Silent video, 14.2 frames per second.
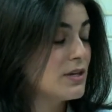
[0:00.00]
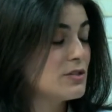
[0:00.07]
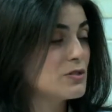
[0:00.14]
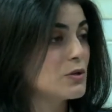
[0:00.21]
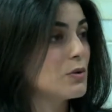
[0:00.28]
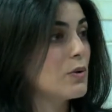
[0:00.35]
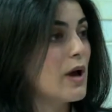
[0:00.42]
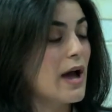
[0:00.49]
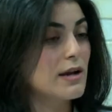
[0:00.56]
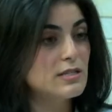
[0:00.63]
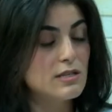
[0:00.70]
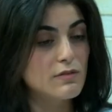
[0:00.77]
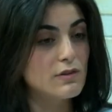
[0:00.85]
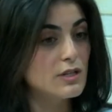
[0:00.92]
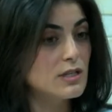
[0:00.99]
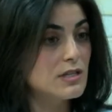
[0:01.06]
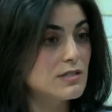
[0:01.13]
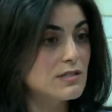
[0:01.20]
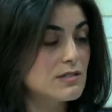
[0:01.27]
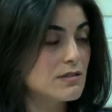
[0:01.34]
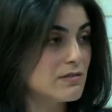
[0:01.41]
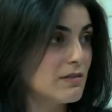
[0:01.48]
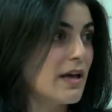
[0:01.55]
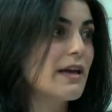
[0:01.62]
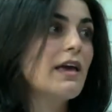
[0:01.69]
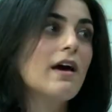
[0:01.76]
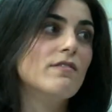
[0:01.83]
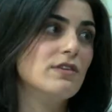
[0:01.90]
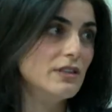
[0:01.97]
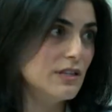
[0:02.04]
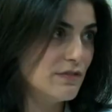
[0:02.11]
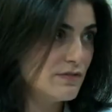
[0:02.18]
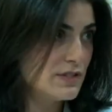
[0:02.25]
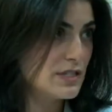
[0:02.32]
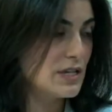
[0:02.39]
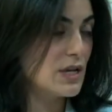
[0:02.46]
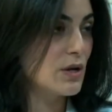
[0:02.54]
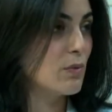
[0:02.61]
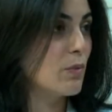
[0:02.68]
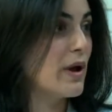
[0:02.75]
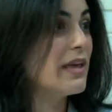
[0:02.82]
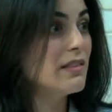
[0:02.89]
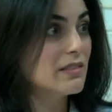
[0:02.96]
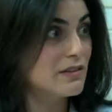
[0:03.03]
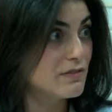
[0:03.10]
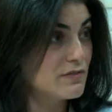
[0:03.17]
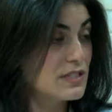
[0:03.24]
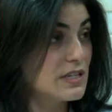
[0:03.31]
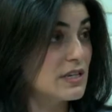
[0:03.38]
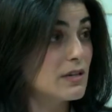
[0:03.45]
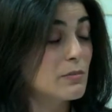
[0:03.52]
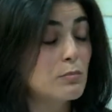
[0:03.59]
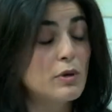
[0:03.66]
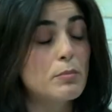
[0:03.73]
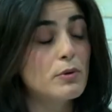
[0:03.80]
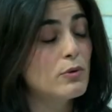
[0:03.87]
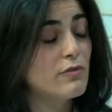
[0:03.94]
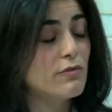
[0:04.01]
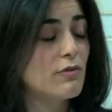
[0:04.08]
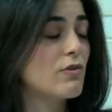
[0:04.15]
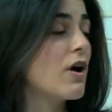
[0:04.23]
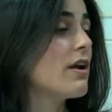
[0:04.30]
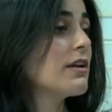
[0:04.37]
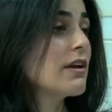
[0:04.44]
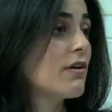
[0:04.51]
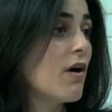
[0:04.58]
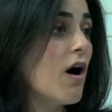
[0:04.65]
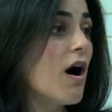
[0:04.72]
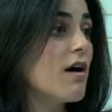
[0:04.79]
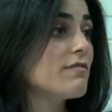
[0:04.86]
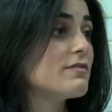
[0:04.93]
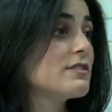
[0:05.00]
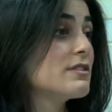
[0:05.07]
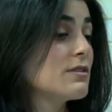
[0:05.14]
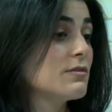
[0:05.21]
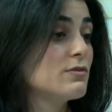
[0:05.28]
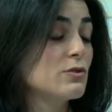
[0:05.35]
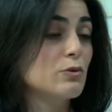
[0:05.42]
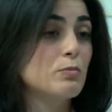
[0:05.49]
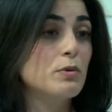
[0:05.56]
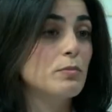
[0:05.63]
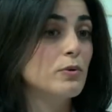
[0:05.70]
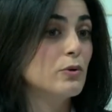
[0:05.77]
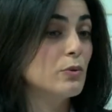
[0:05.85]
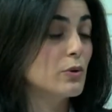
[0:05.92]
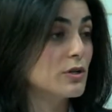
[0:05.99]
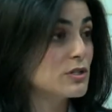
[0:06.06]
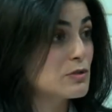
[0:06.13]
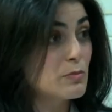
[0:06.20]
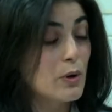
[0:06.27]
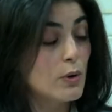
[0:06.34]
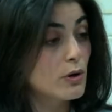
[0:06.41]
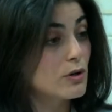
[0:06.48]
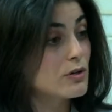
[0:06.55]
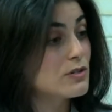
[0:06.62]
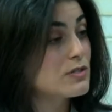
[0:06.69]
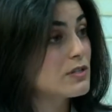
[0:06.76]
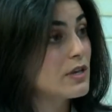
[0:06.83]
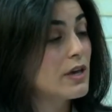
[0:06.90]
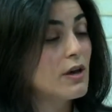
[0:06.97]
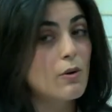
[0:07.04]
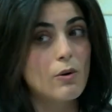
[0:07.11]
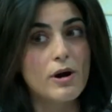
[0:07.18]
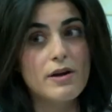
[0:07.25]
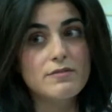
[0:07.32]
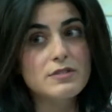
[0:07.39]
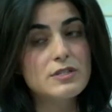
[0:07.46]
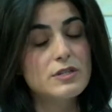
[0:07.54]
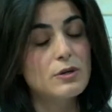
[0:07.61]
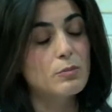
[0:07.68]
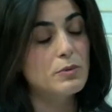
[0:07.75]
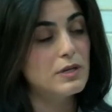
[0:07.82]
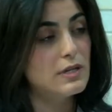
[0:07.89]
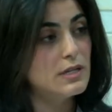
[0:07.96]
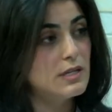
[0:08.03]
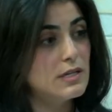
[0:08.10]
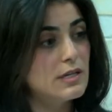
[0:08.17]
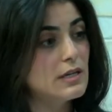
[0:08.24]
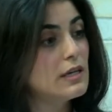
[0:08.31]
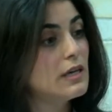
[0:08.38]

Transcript: So activities like heavy lifting, weightlifting, people who have chronic coughs, so people who are smokers or have COPD,